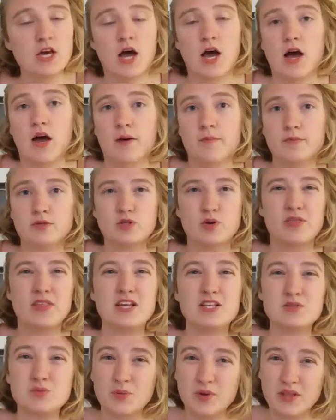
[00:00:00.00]
So I
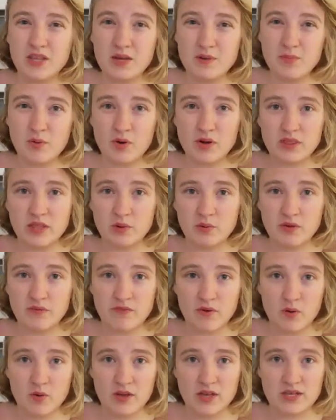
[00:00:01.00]
think it's really important that we
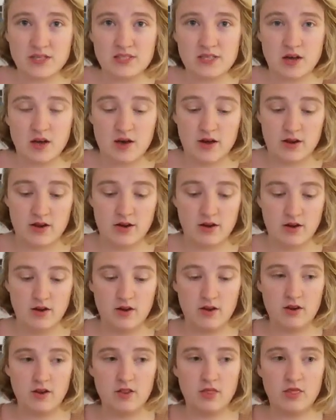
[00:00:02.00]
focus on